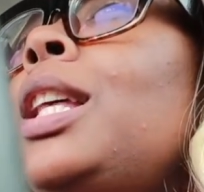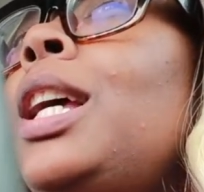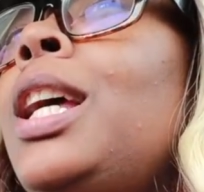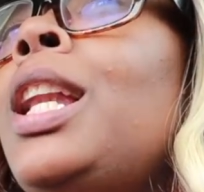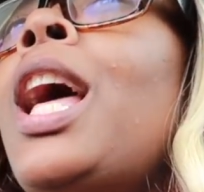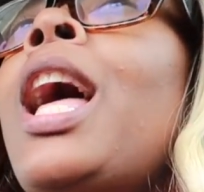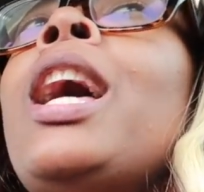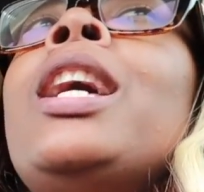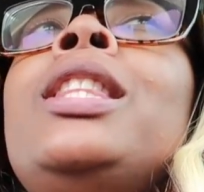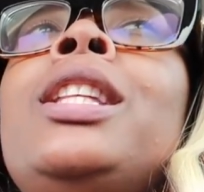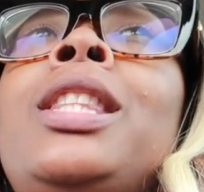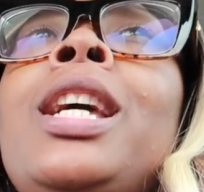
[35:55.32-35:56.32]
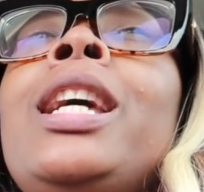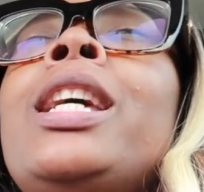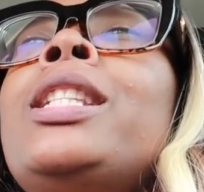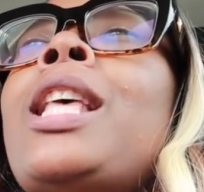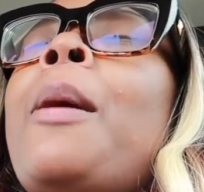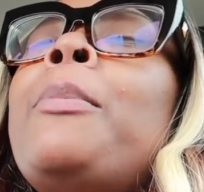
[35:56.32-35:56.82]
then the thing
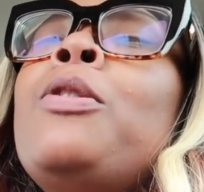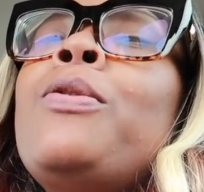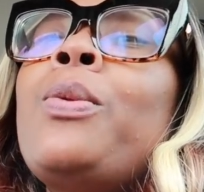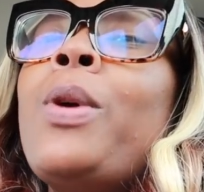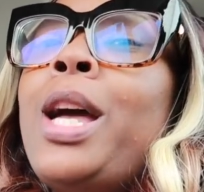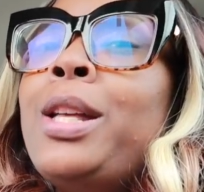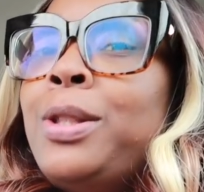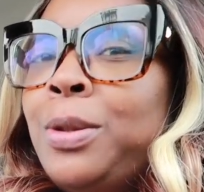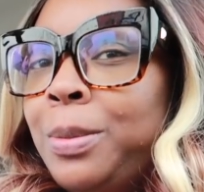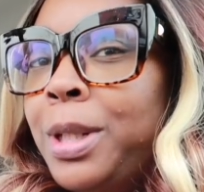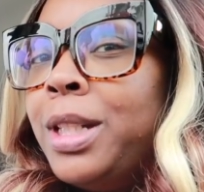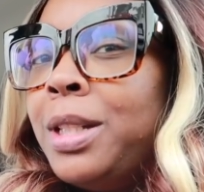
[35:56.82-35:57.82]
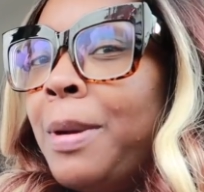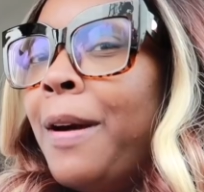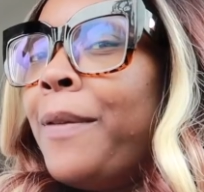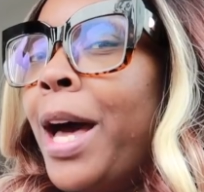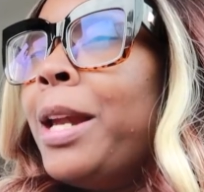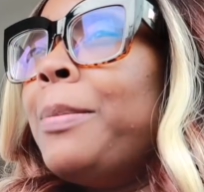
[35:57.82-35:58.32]
is I move around too much and
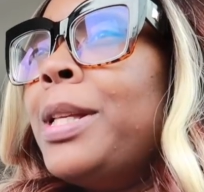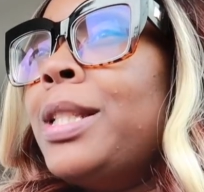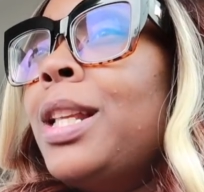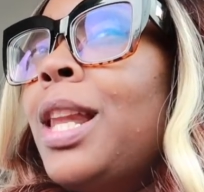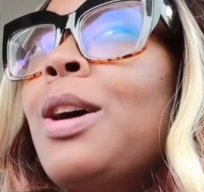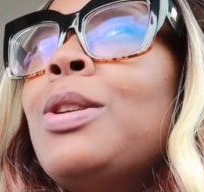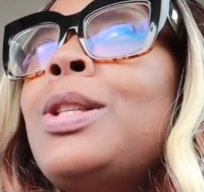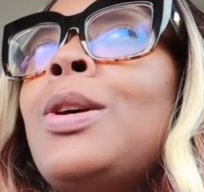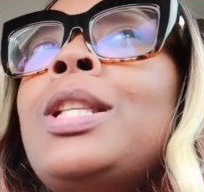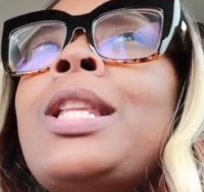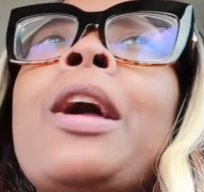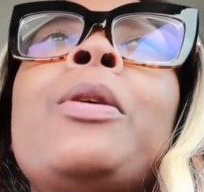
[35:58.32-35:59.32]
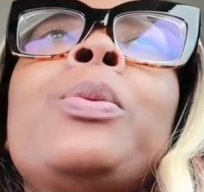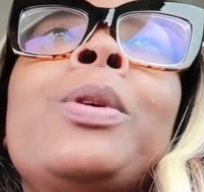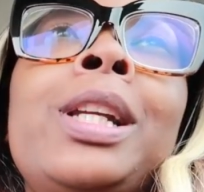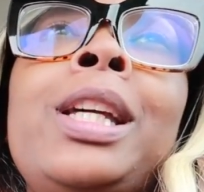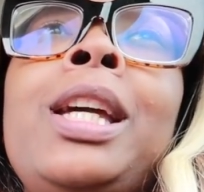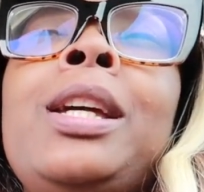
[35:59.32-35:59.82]
my vitamins are low. So it's like
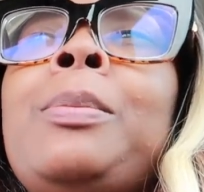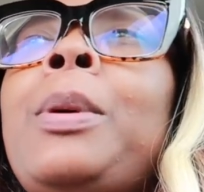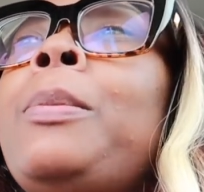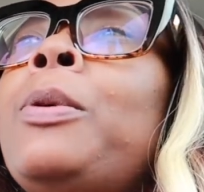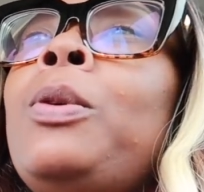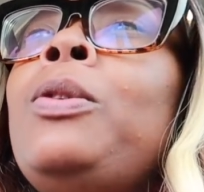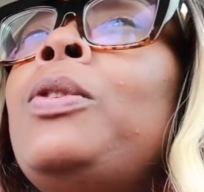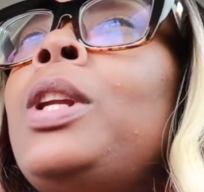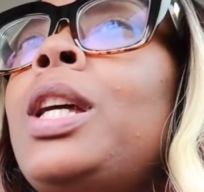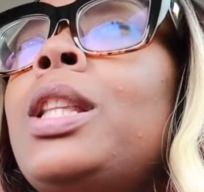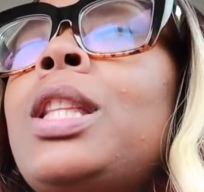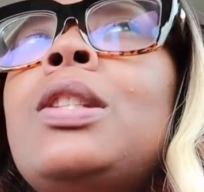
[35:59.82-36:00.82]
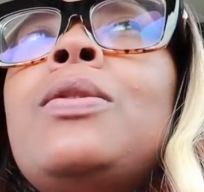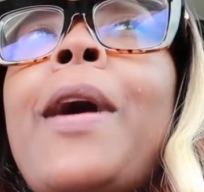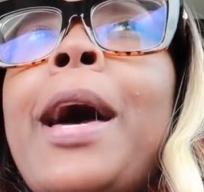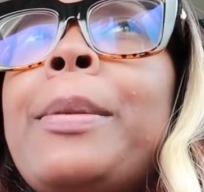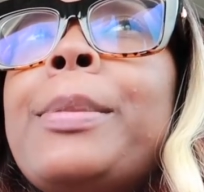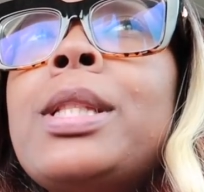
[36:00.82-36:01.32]
really hitting me. But we finna get these
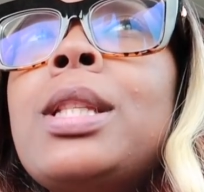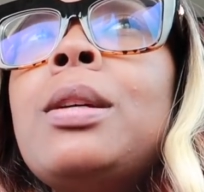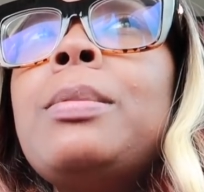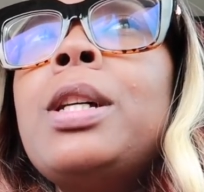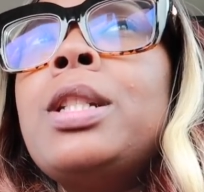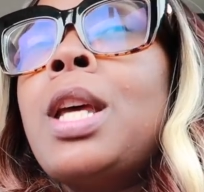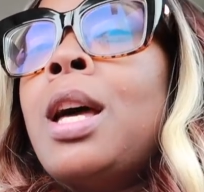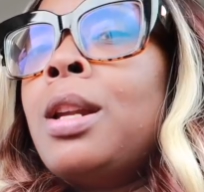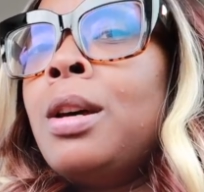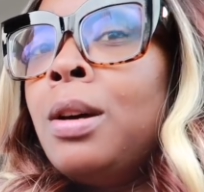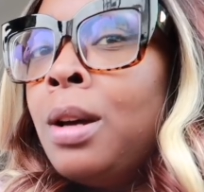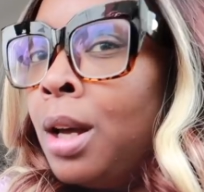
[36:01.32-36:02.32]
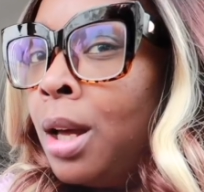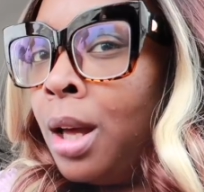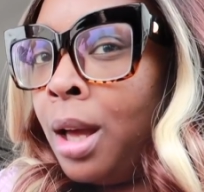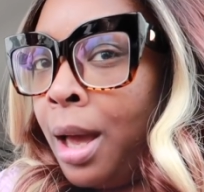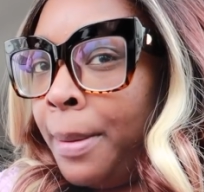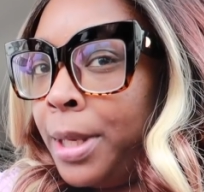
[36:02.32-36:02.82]
vitamins up because y'all know
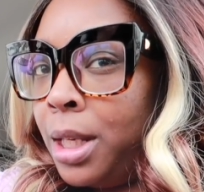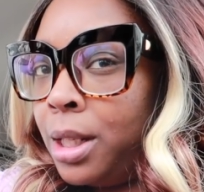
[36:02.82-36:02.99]
I'm an